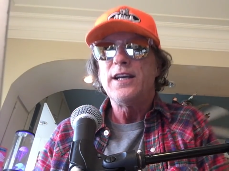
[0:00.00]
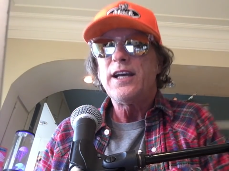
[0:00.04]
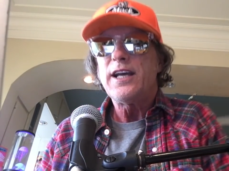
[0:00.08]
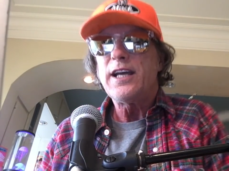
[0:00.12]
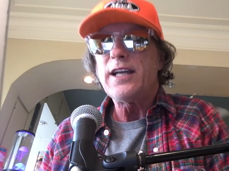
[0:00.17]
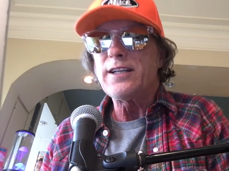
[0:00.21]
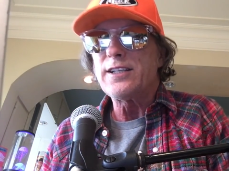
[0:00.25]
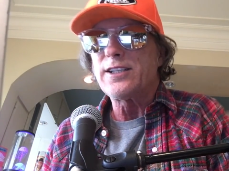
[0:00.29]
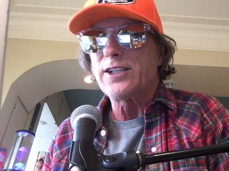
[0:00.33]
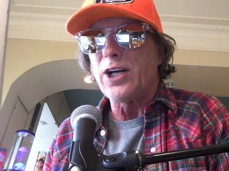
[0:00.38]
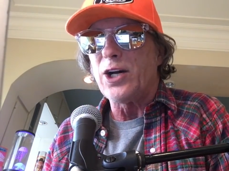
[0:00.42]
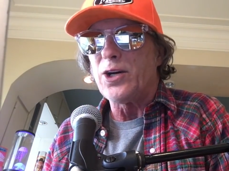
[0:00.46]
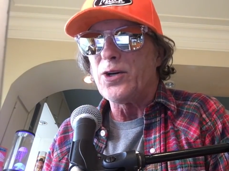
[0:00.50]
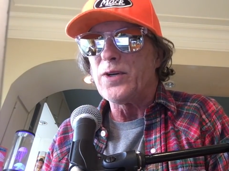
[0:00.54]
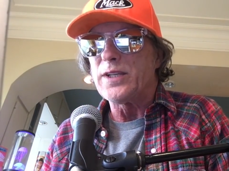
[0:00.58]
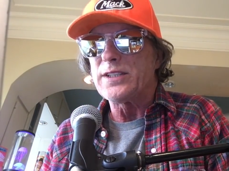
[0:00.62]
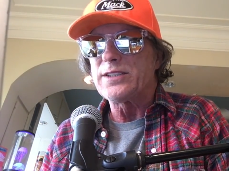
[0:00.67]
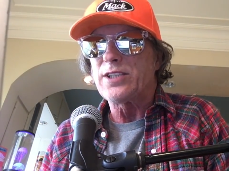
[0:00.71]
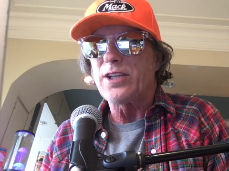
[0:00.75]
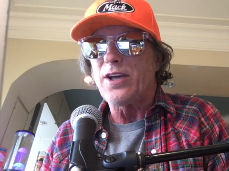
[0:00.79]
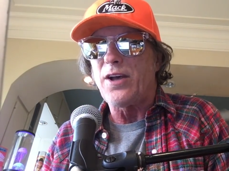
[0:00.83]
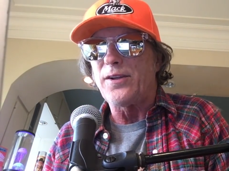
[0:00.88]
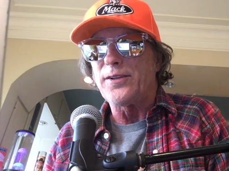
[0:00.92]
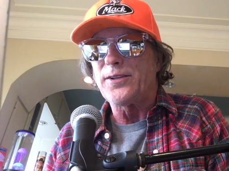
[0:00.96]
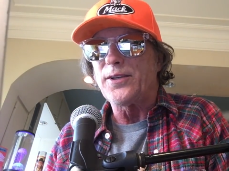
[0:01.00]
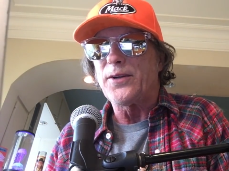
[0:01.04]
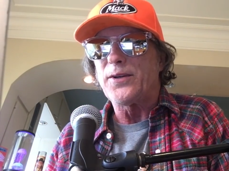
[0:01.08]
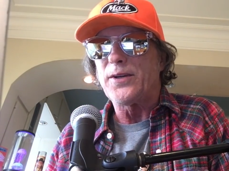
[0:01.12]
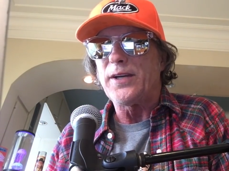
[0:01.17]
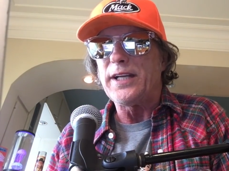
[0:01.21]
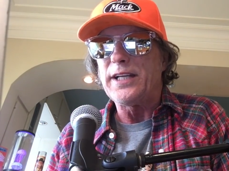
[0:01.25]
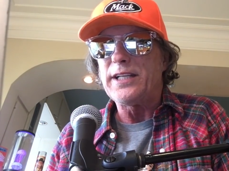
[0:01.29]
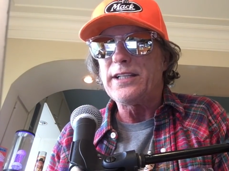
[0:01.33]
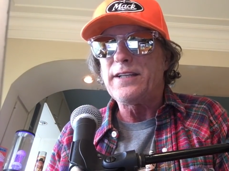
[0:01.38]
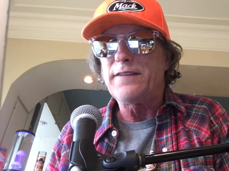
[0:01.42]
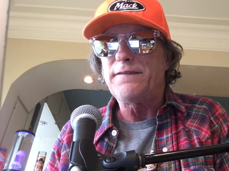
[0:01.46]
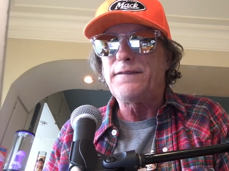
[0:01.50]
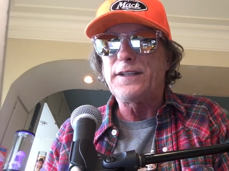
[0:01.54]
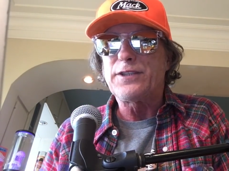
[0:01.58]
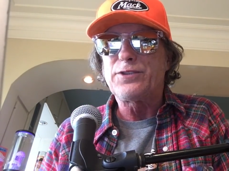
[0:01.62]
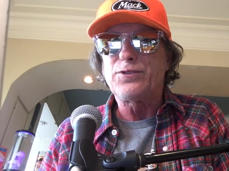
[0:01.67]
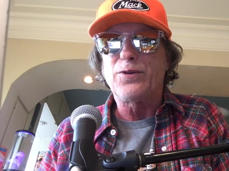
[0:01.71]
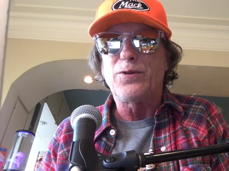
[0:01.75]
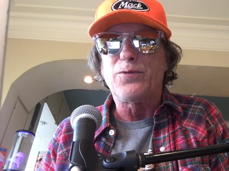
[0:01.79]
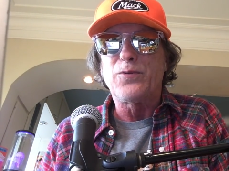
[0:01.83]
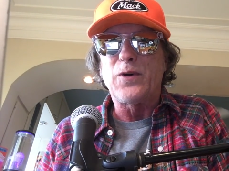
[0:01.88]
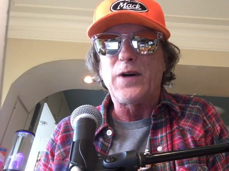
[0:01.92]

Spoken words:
And Cohen told her individual